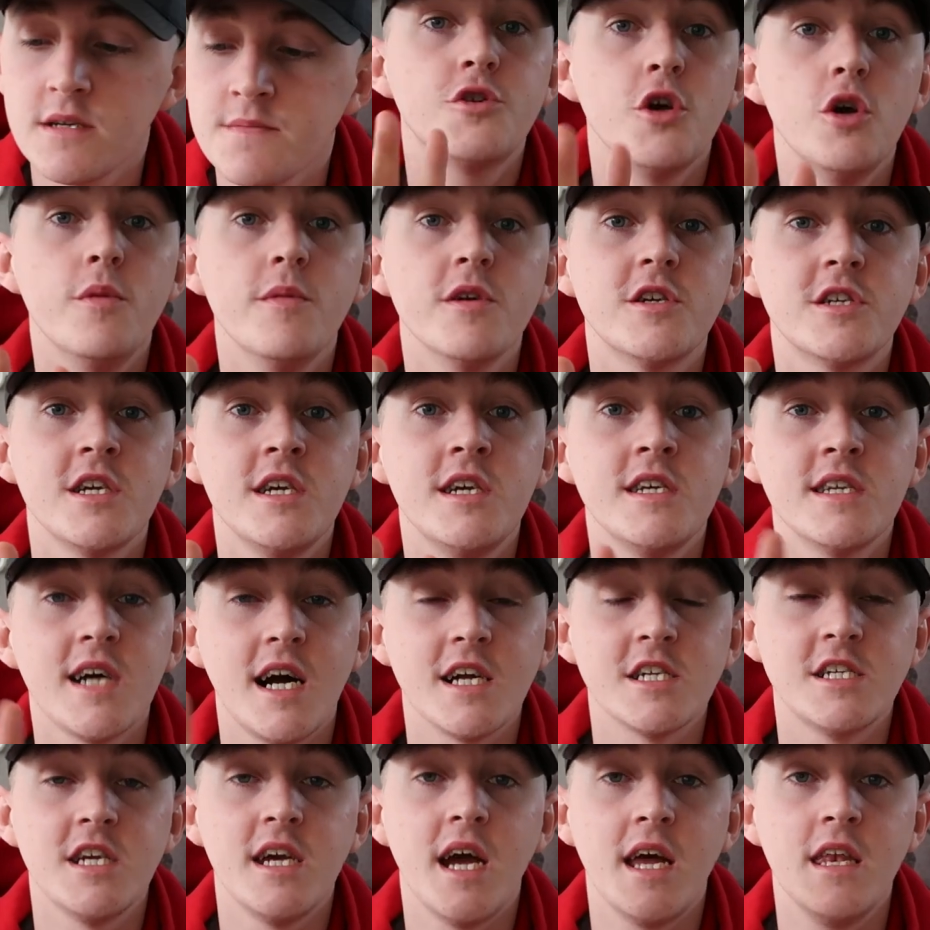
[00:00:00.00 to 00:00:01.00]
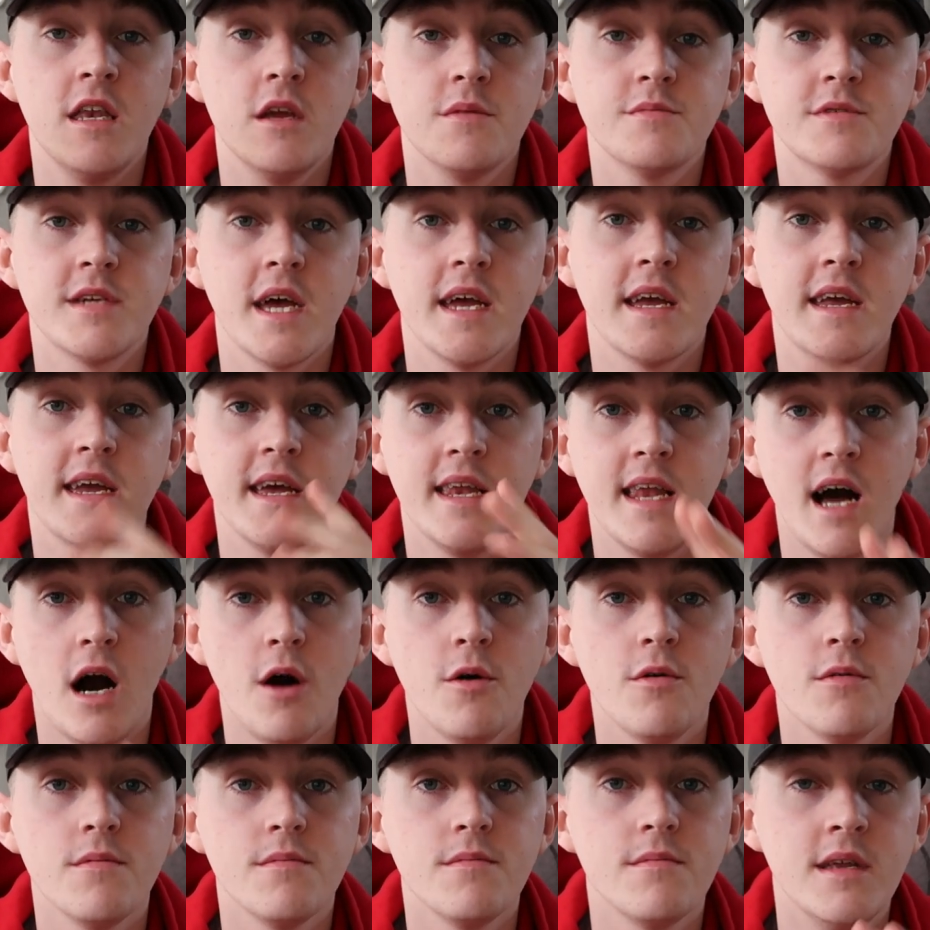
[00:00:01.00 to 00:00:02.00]
2 machines actually ended up taking
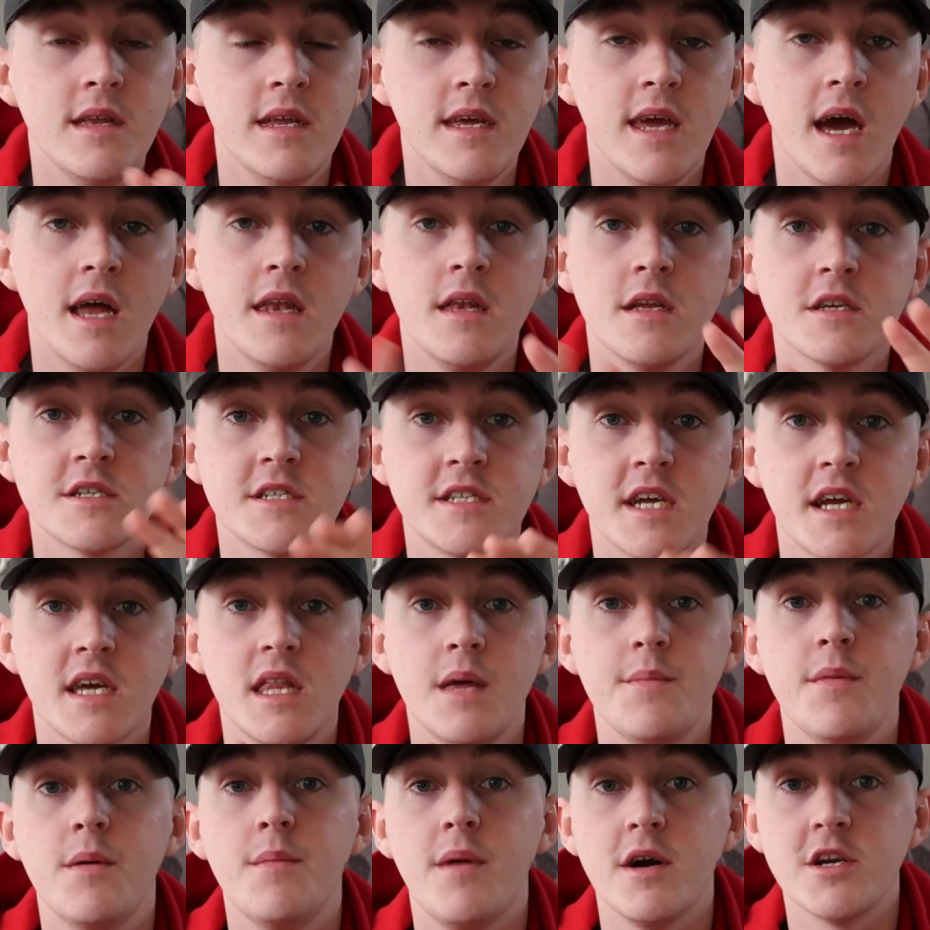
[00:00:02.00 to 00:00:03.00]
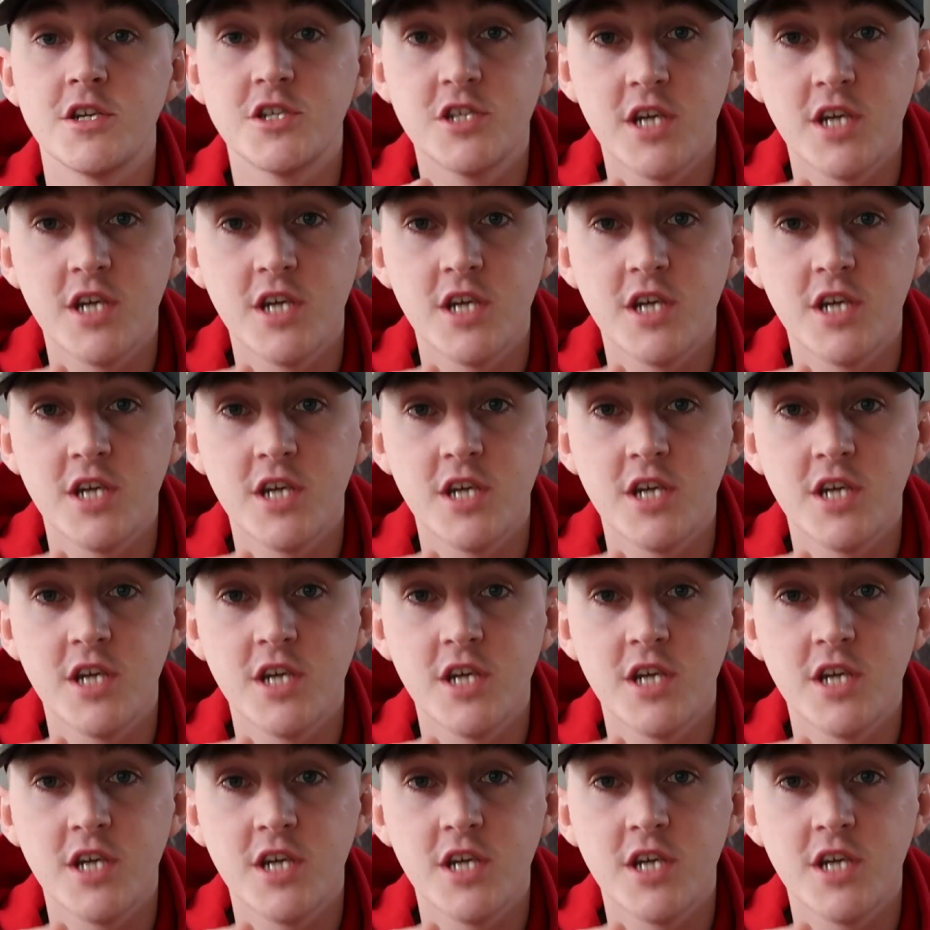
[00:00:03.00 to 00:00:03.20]
out in the end and sticking them in my